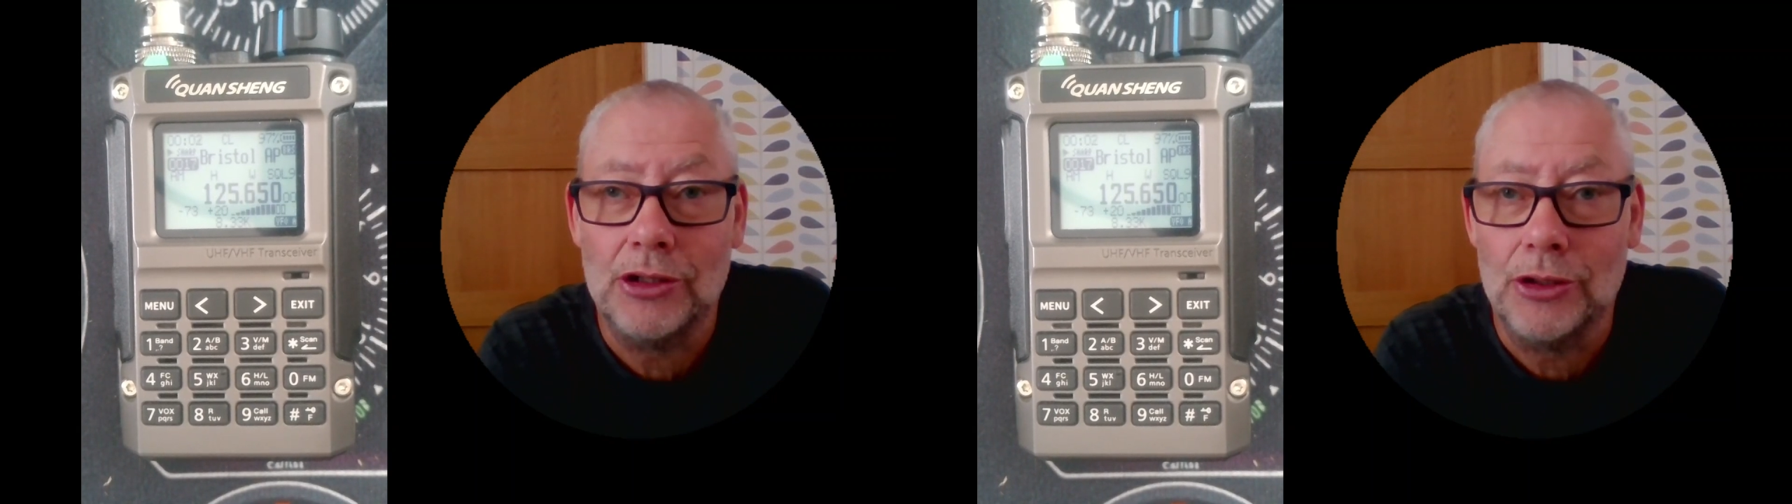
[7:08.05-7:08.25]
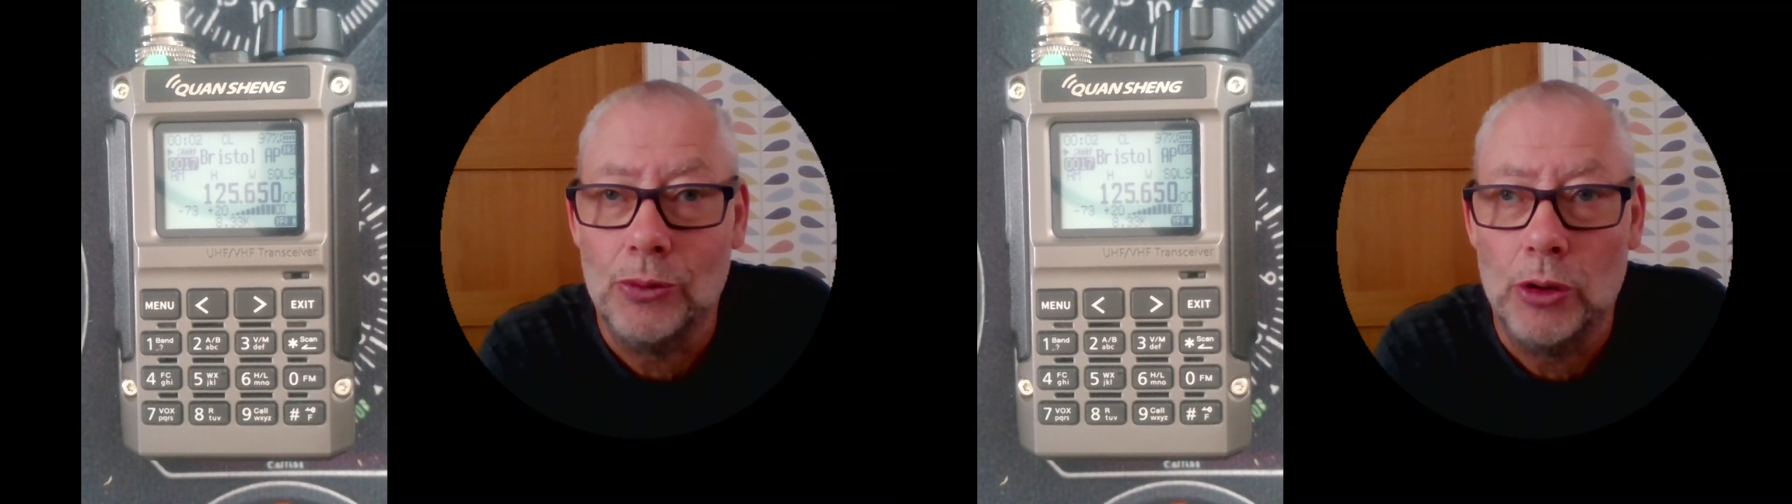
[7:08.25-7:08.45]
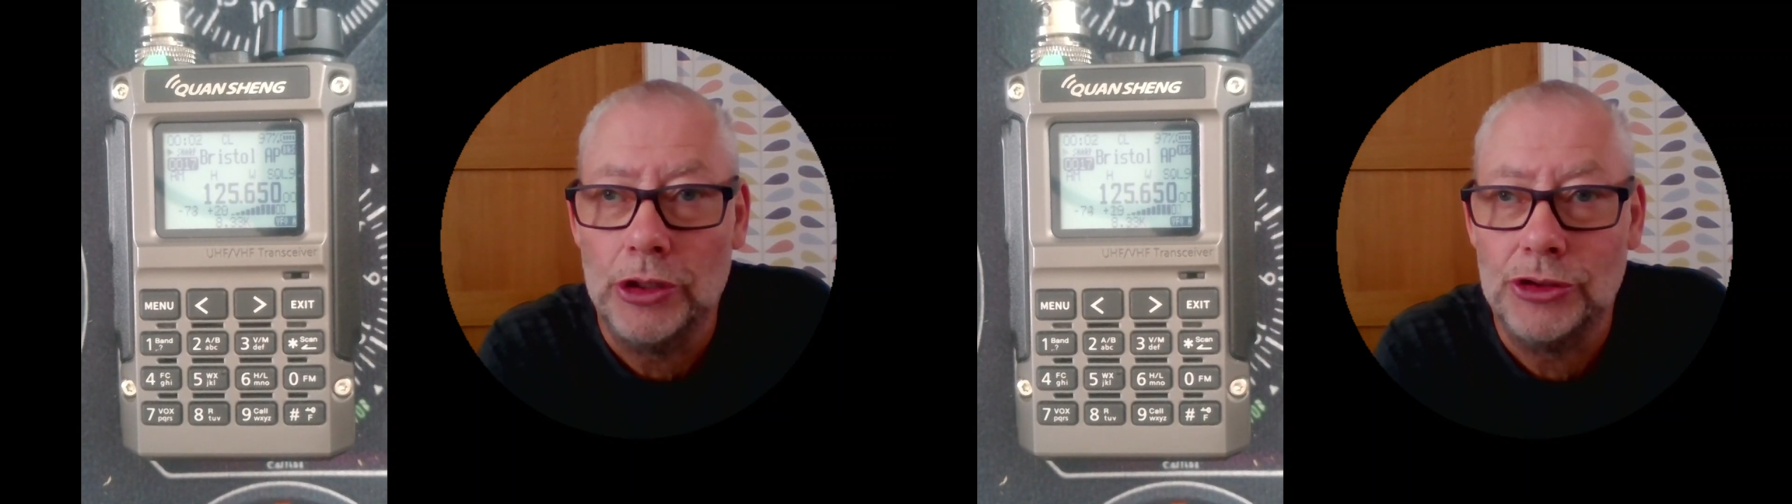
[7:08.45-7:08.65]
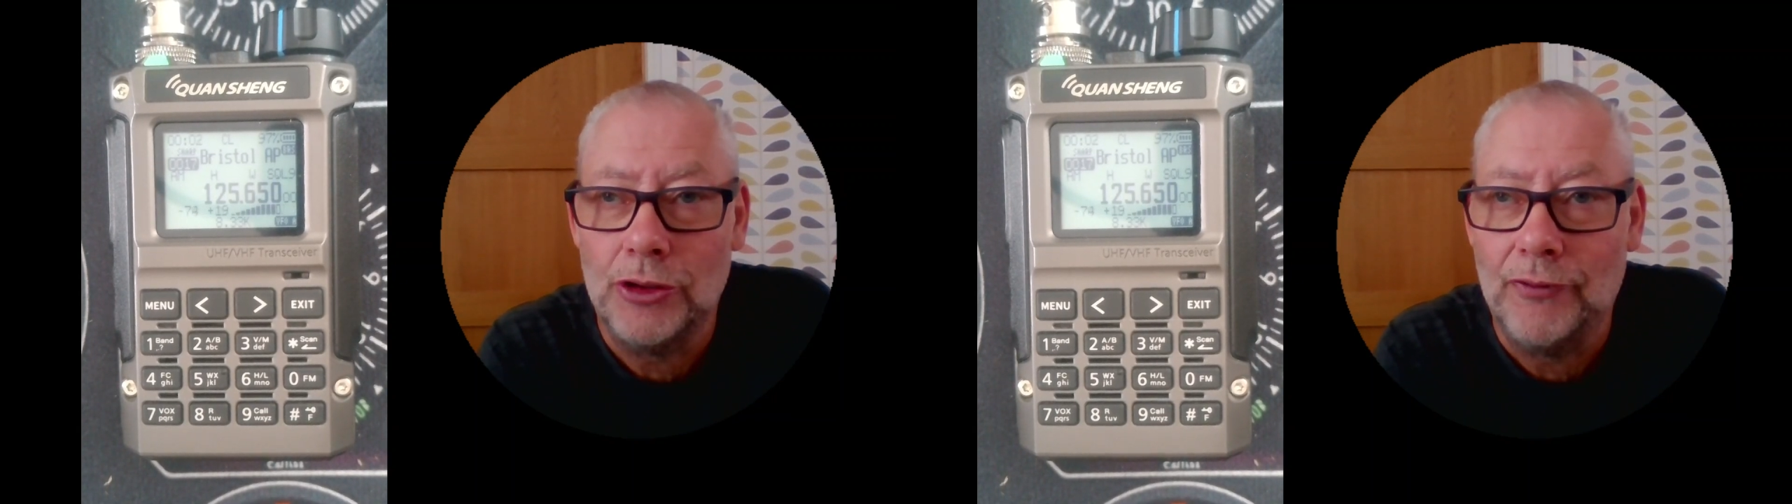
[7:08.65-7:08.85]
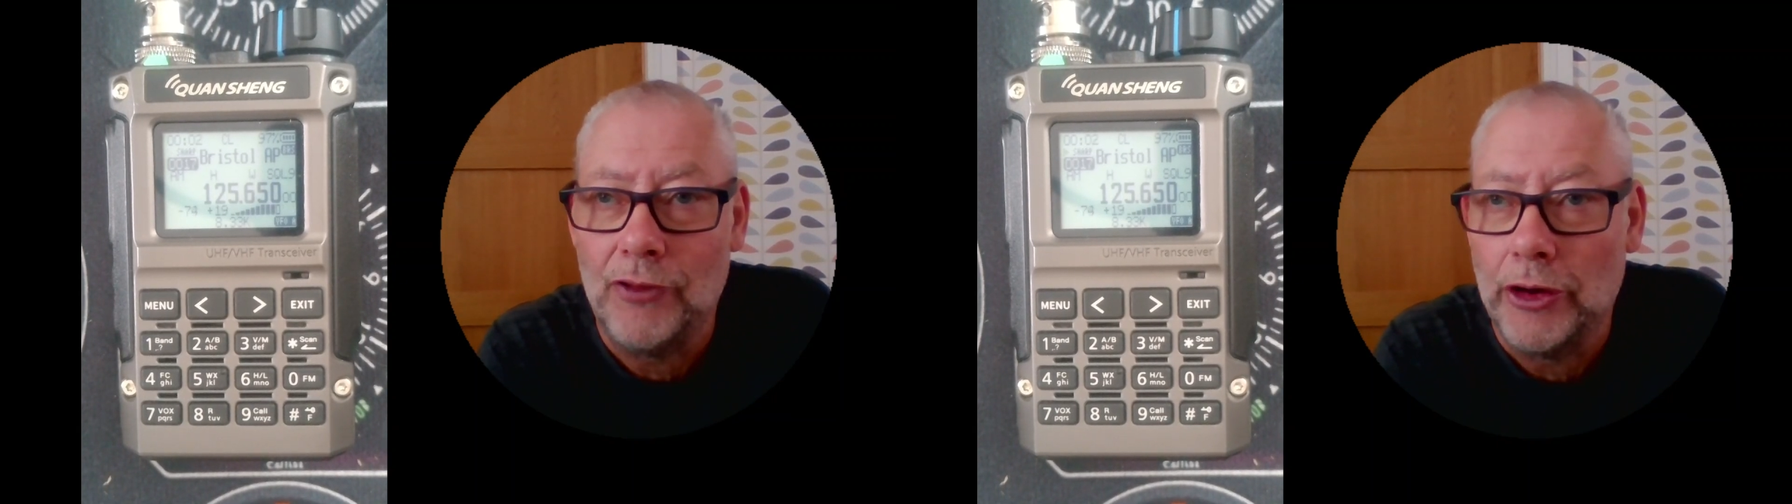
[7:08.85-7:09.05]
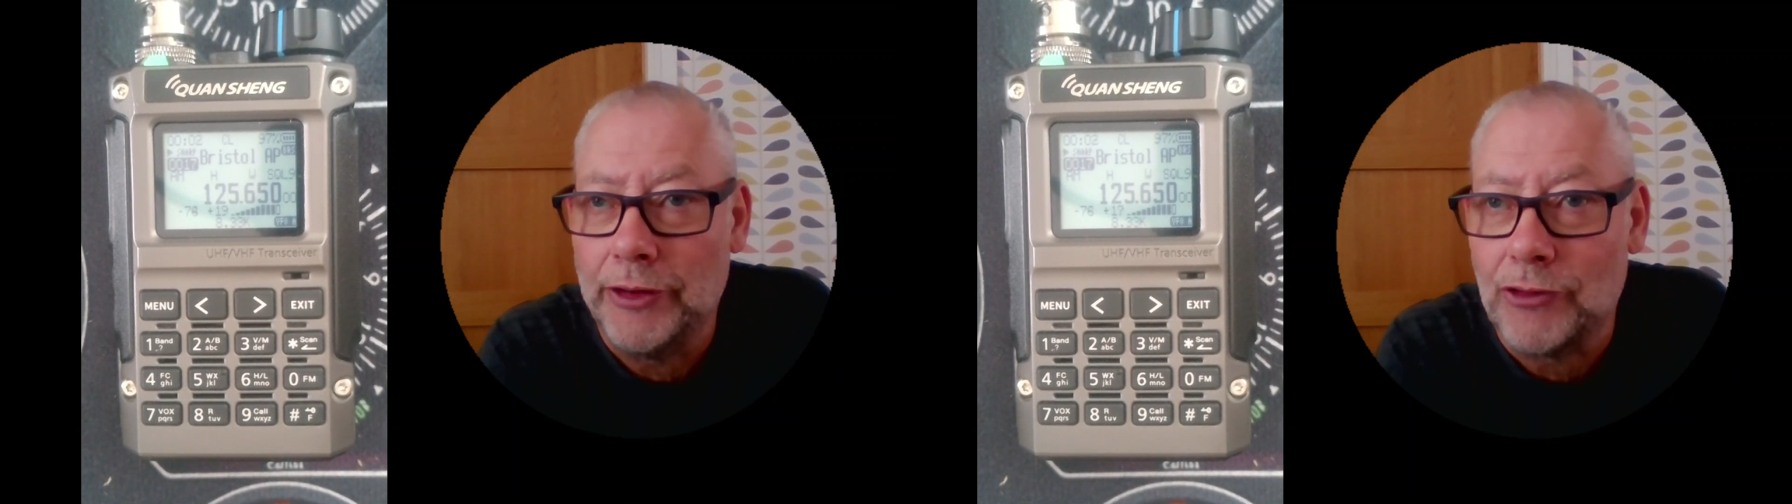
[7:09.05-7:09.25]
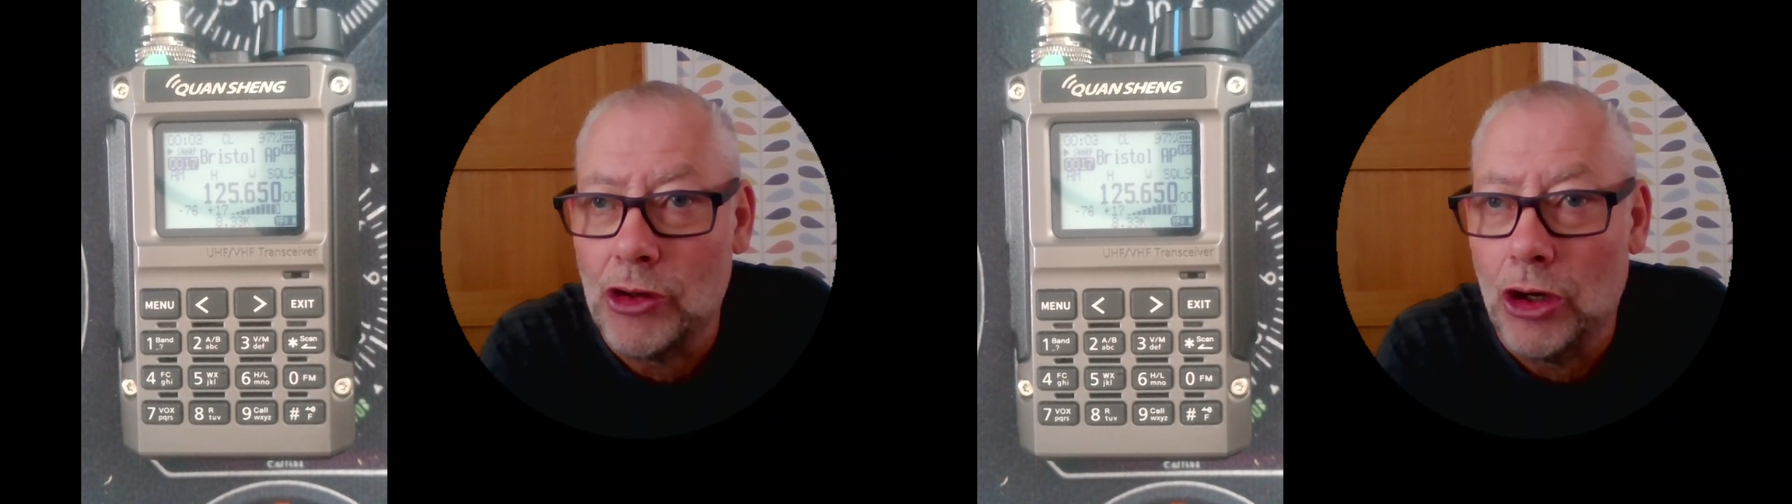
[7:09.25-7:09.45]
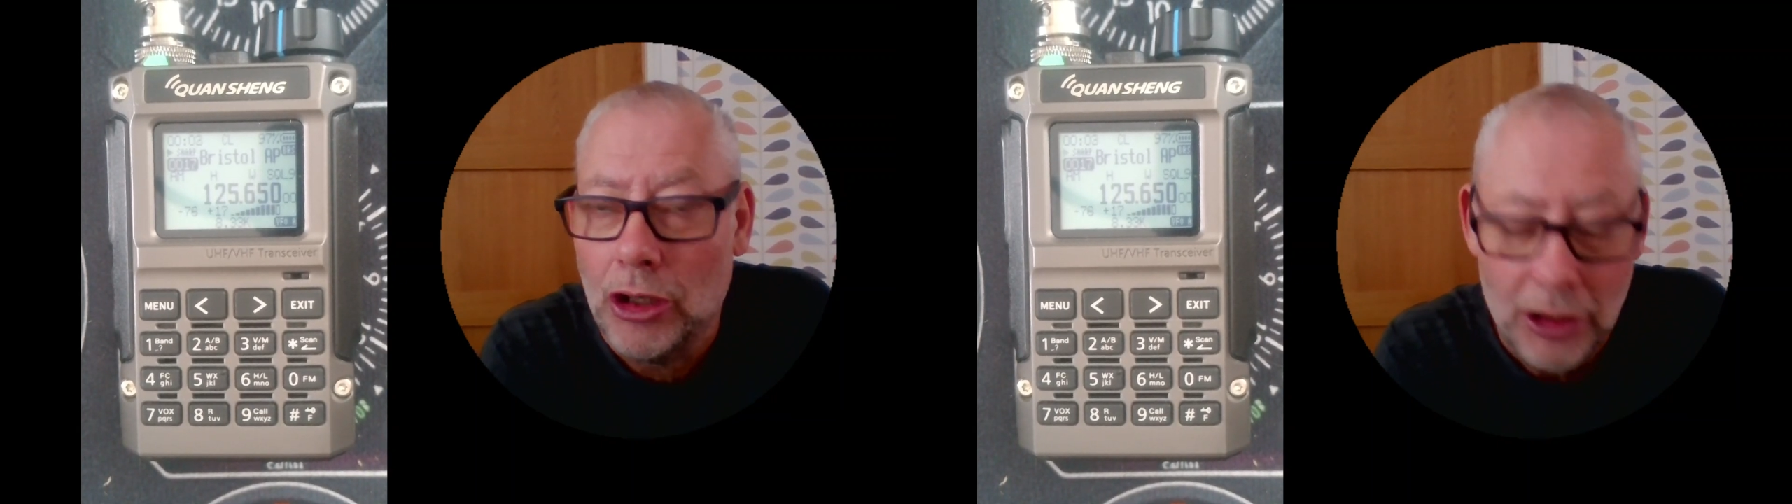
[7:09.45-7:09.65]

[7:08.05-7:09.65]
that the 125 got.